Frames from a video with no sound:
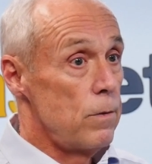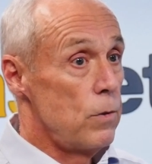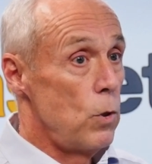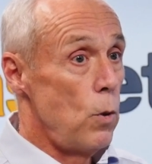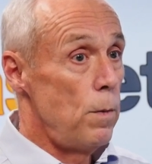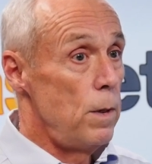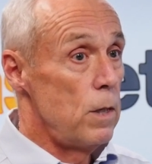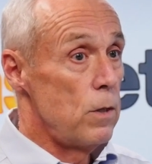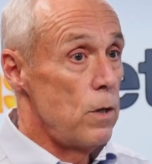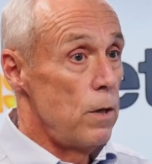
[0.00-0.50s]

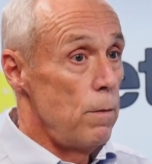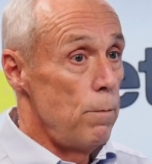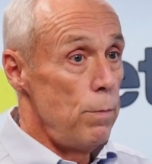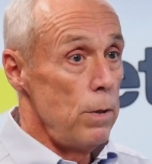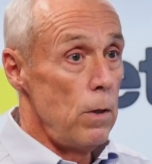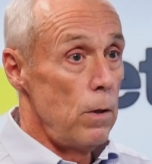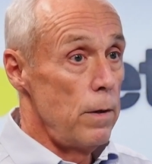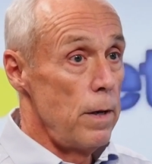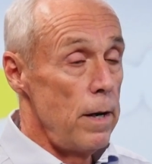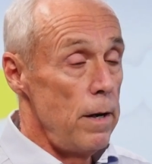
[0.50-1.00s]
nobody's going to
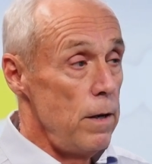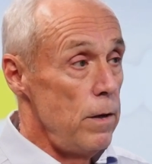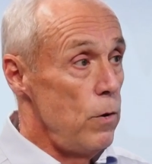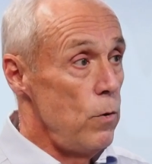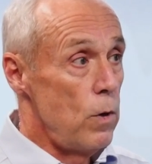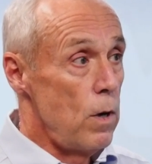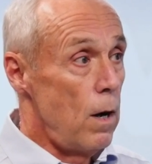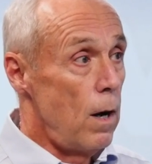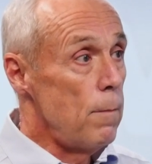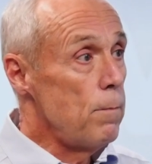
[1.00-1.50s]
build any
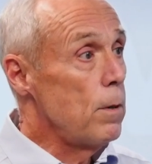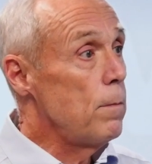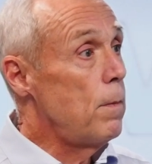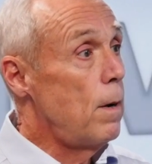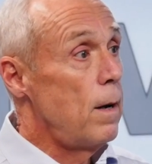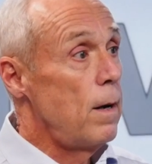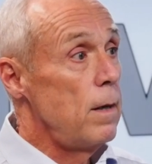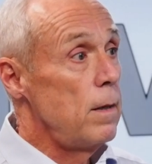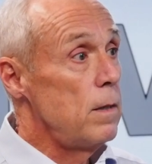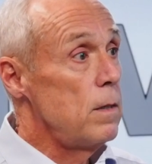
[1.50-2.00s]
new copper
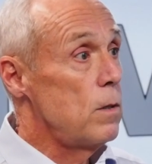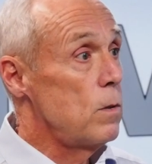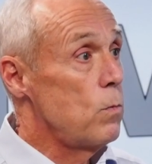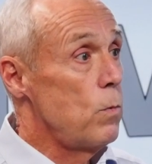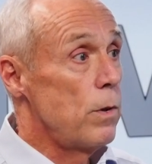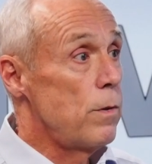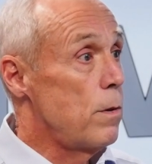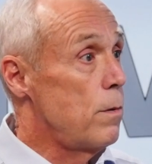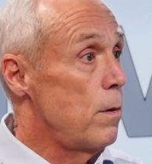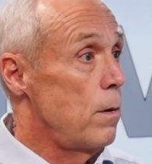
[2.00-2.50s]
mines
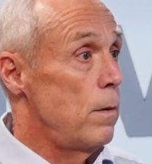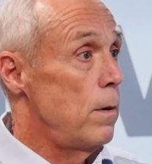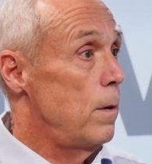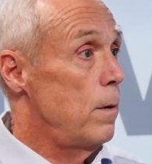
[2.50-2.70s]
with